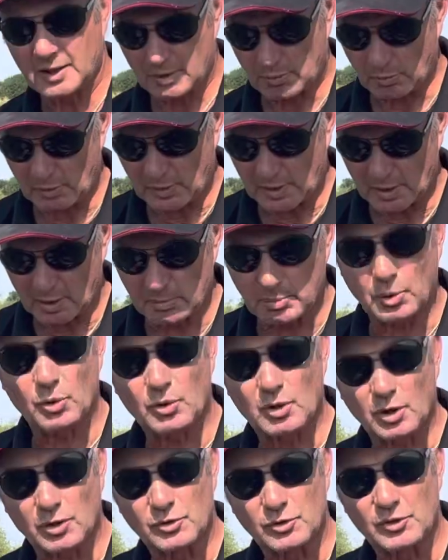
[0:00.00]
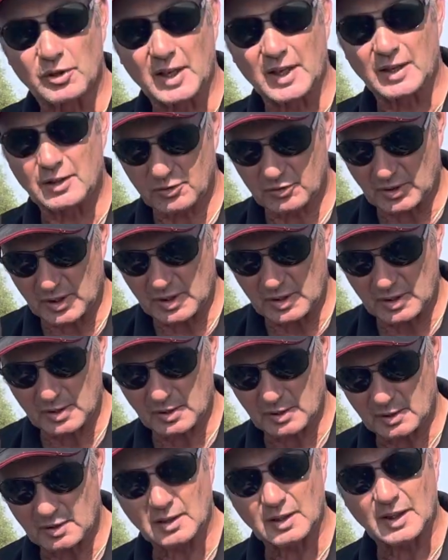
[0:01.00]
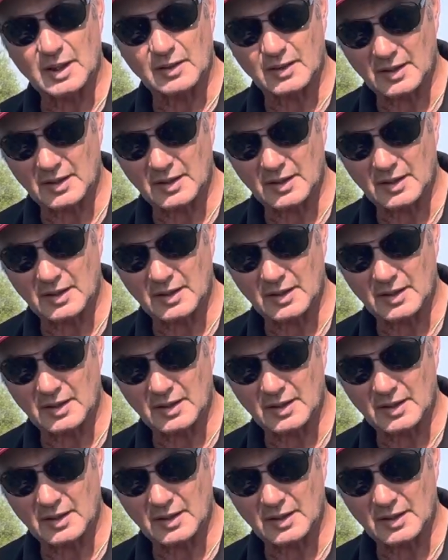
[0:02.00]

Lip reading: where you can put containers in like